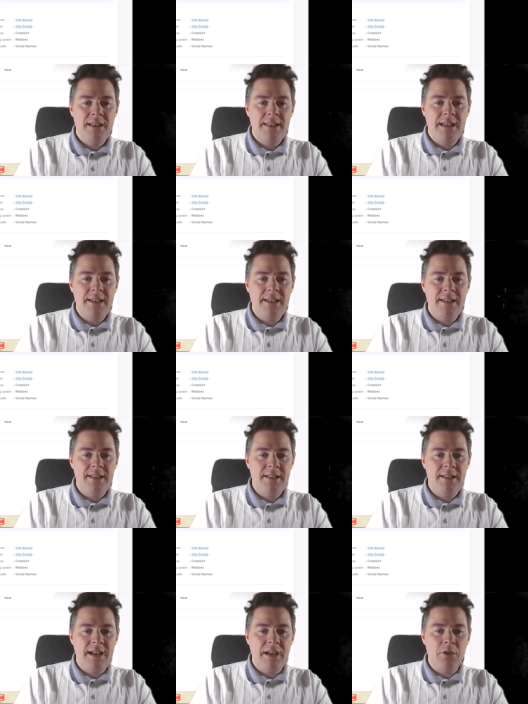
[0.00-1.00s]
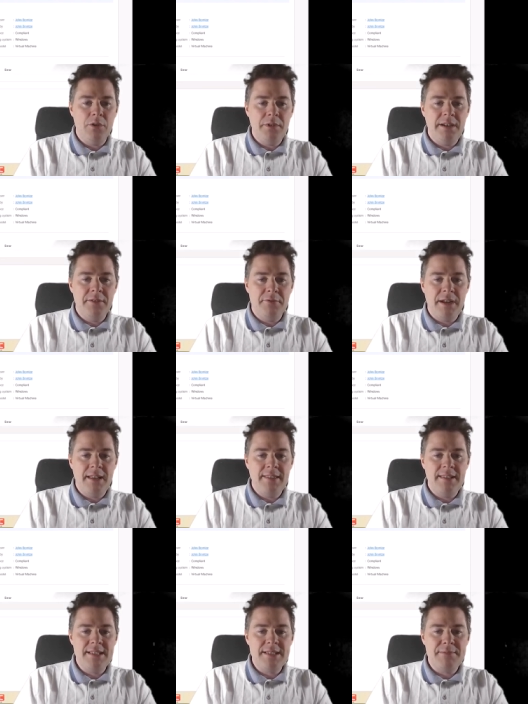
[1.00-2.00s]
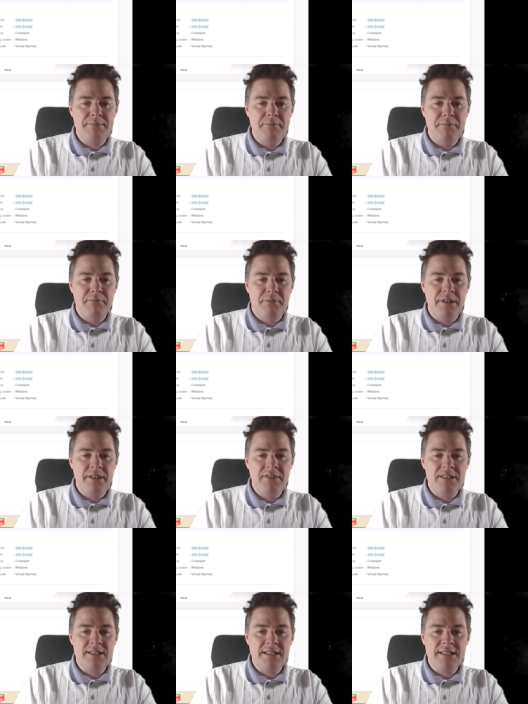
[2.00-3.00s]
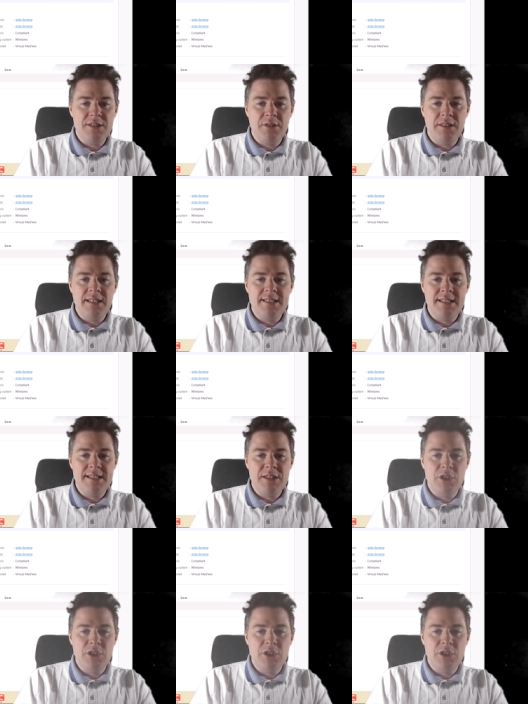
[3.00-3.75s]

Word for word: Then I already ran this previously, so this is